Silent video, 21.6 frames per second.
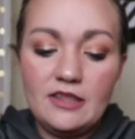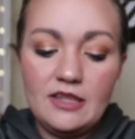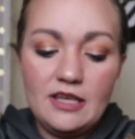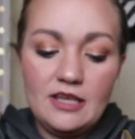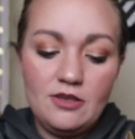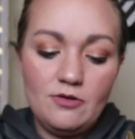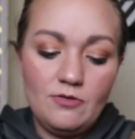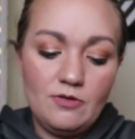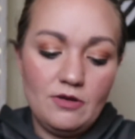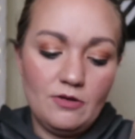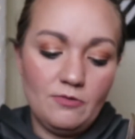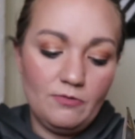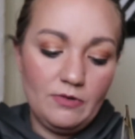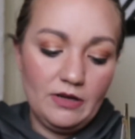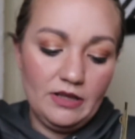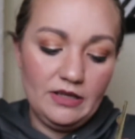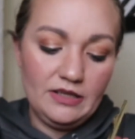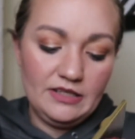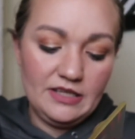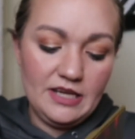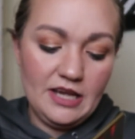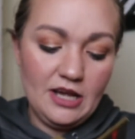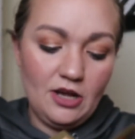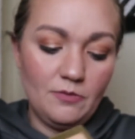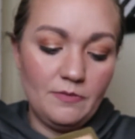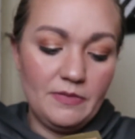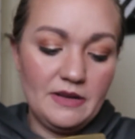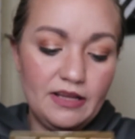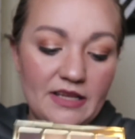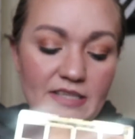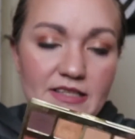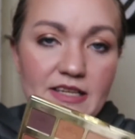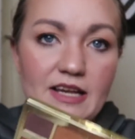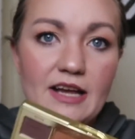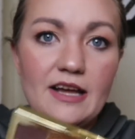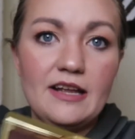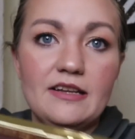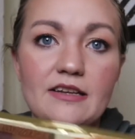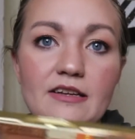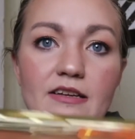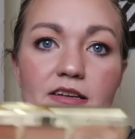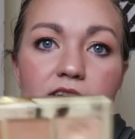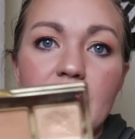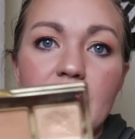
think you can really tell, but it's got,